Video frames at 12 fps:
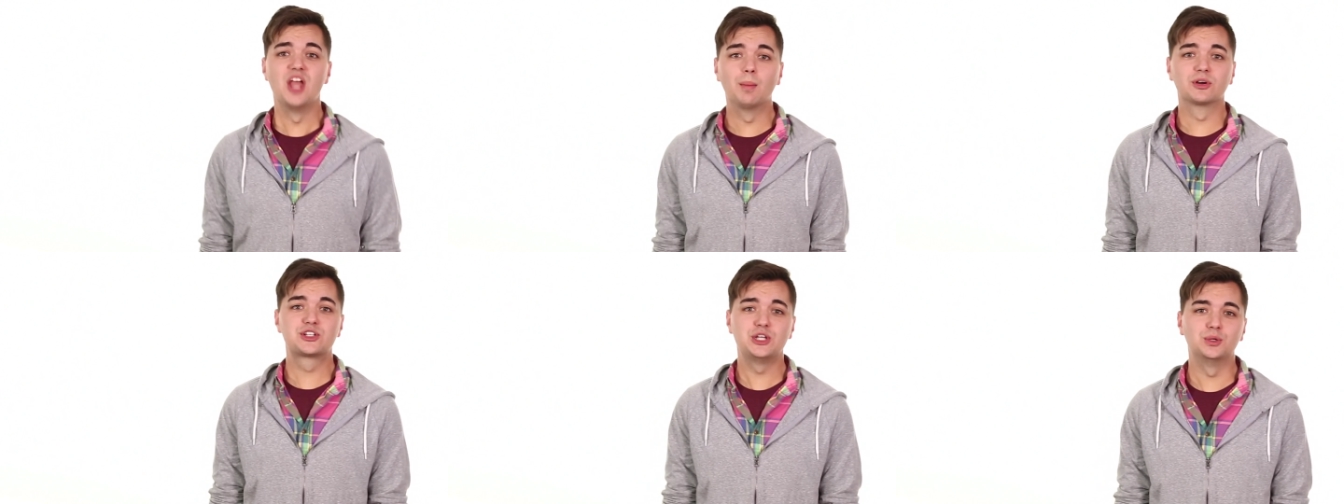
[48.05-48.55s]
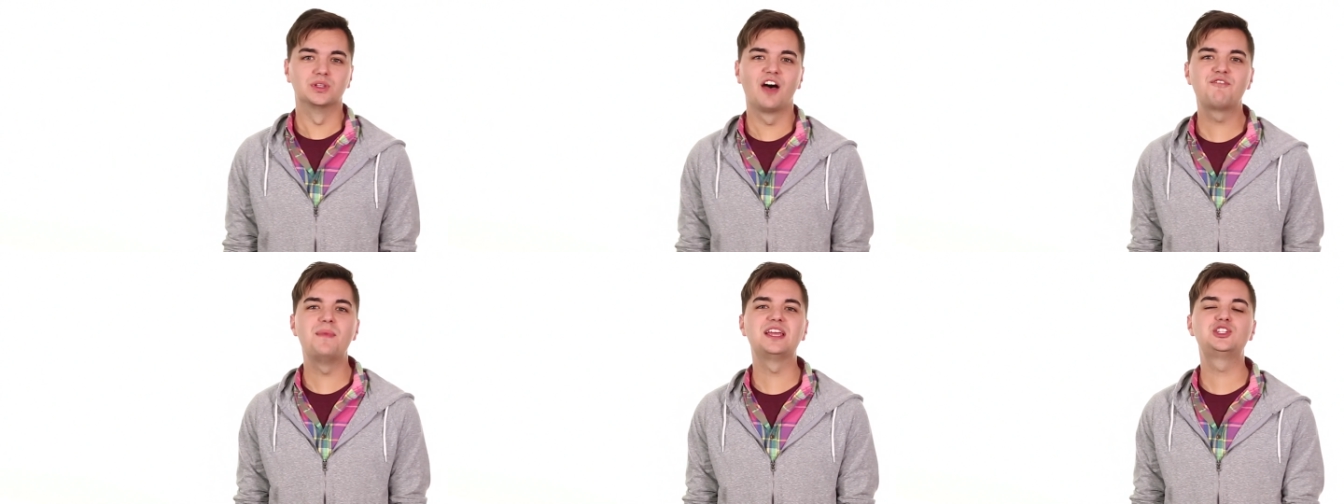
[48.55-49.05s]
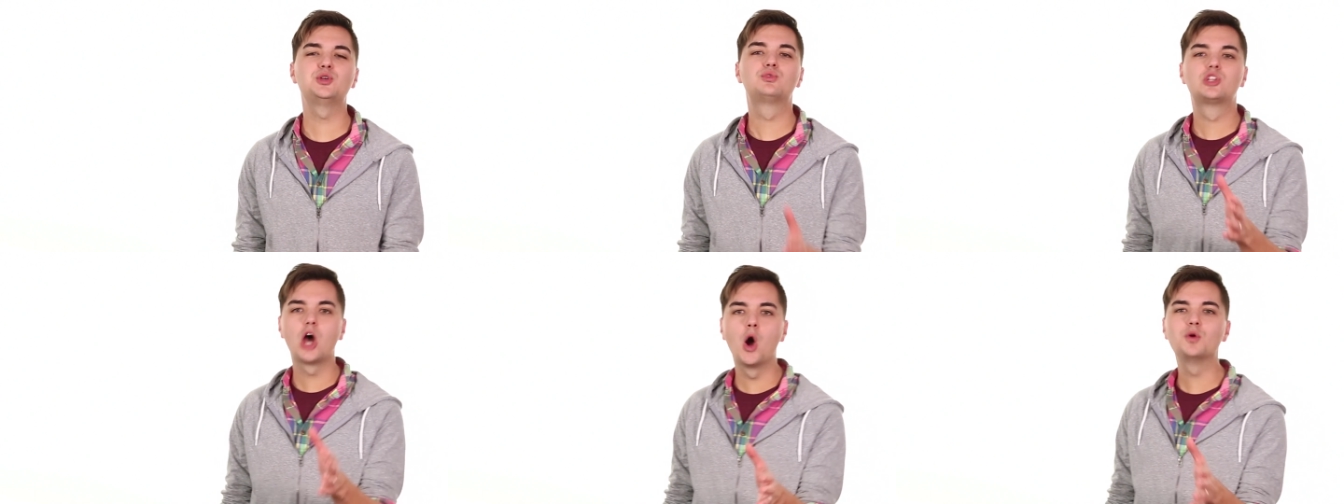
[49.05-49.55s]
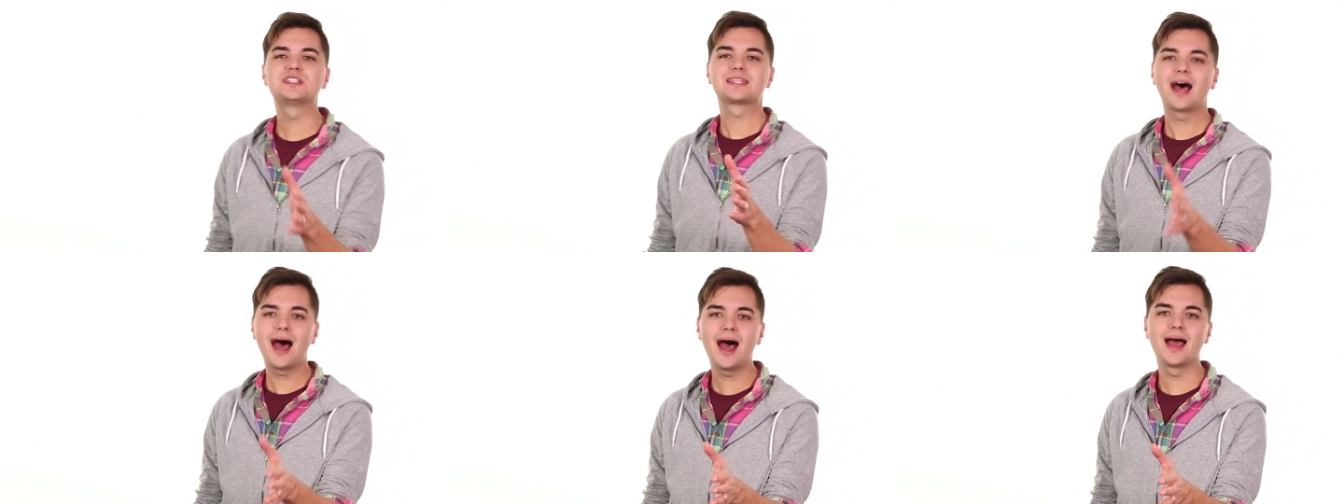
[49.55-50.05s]
Number two, love makes you totes
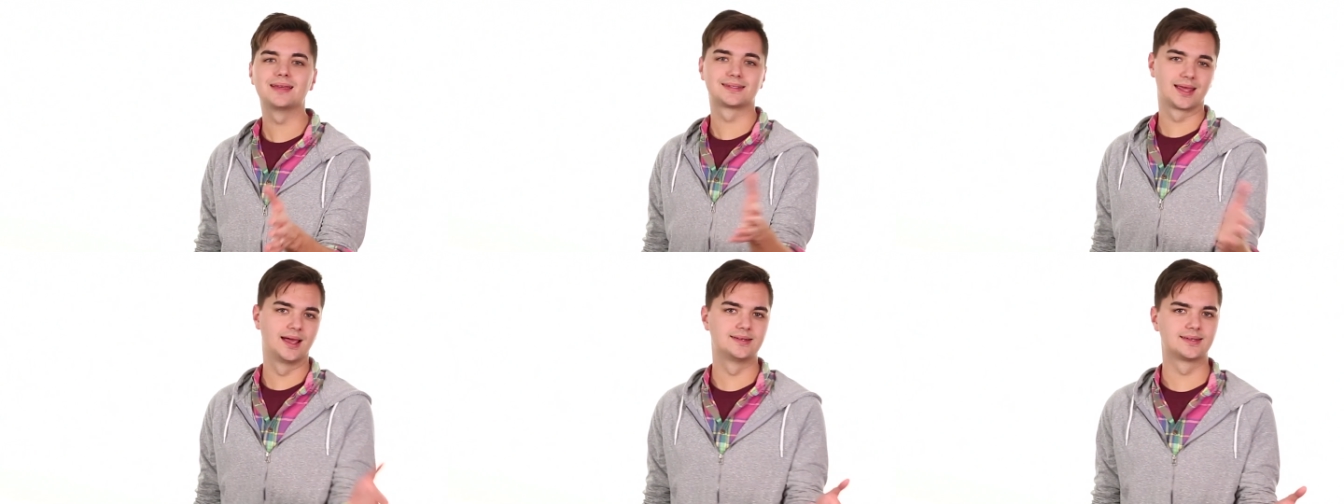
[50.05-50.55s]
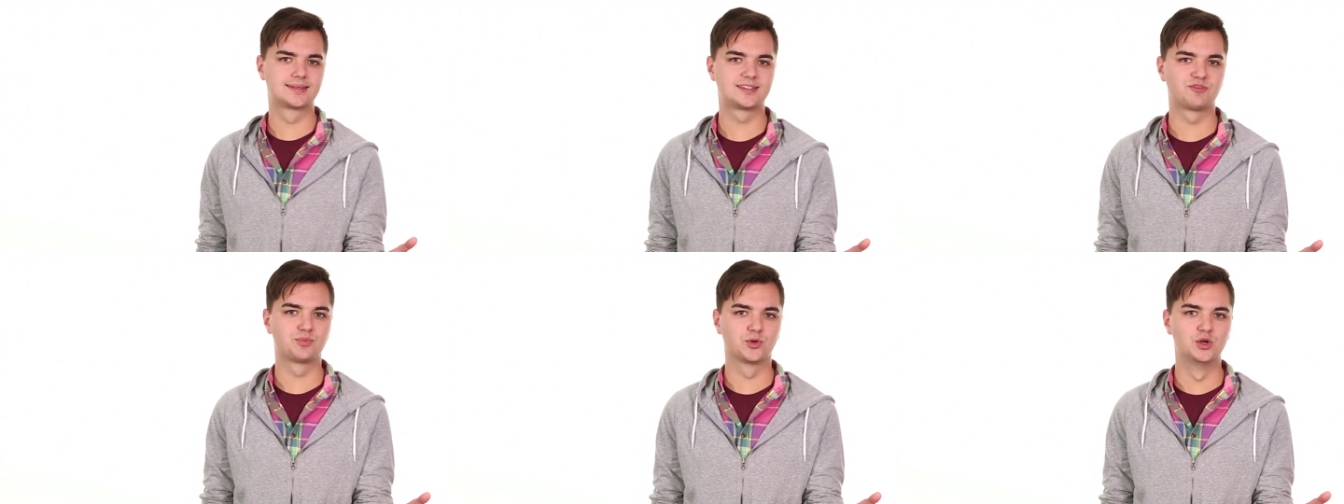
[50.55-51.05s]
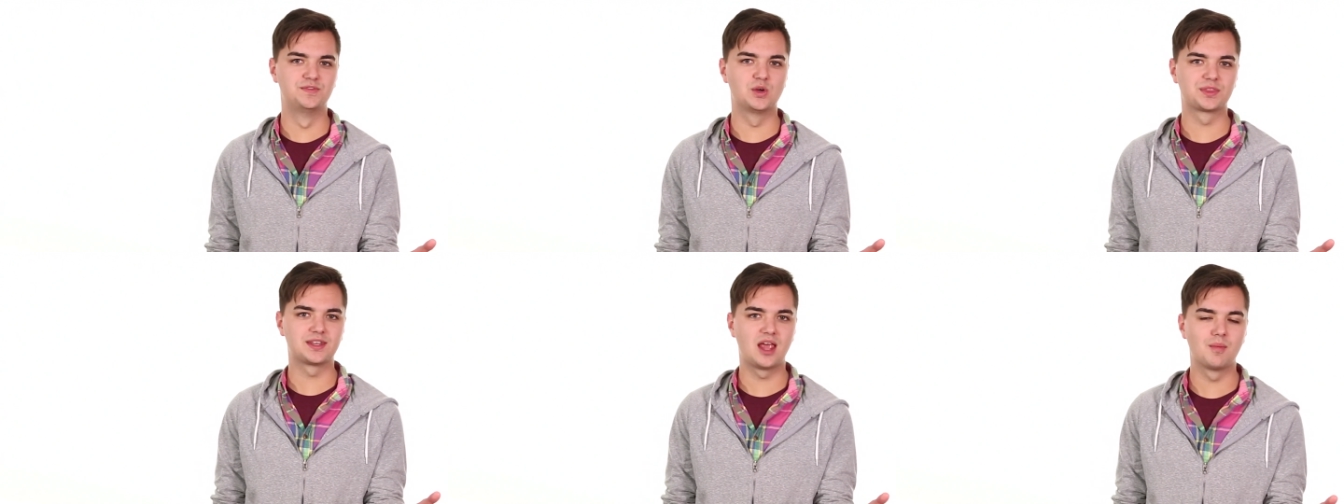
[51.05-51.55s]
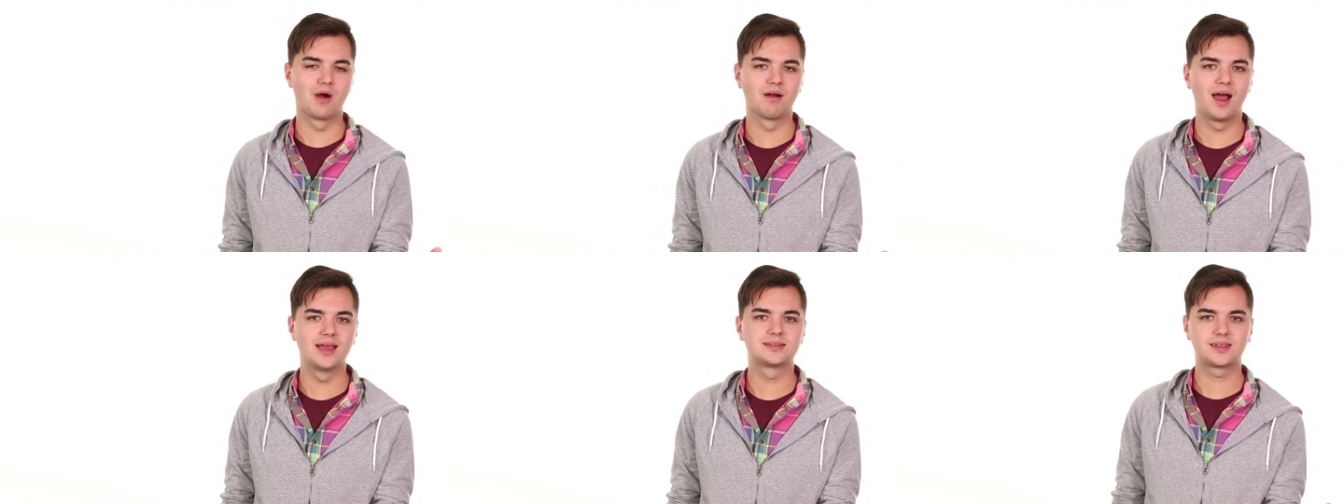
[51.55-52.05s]
high. Scientists have proved it with an
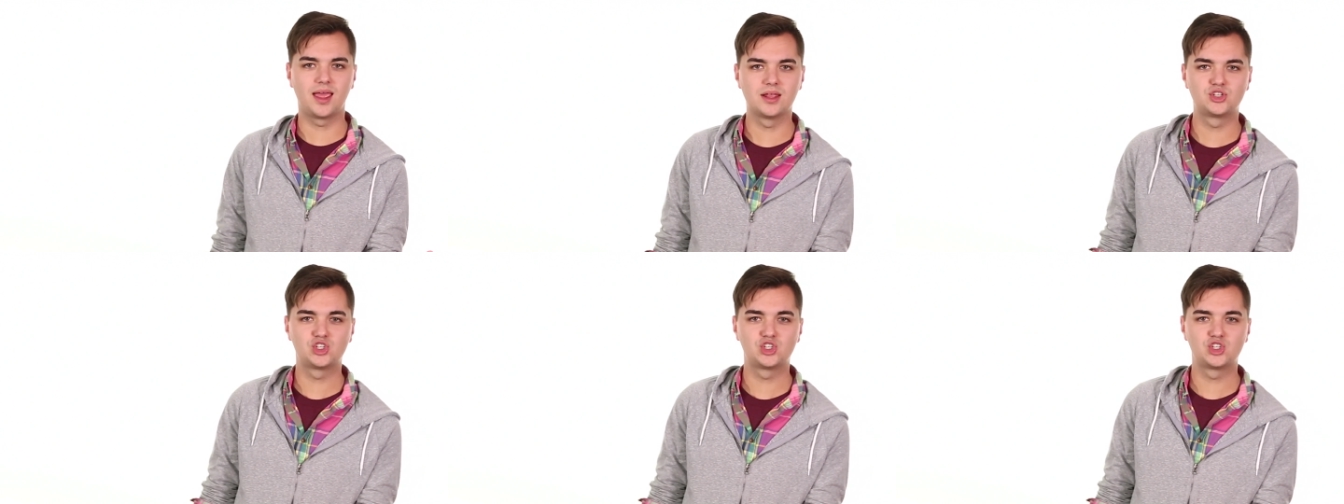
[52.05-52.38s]
MRI scan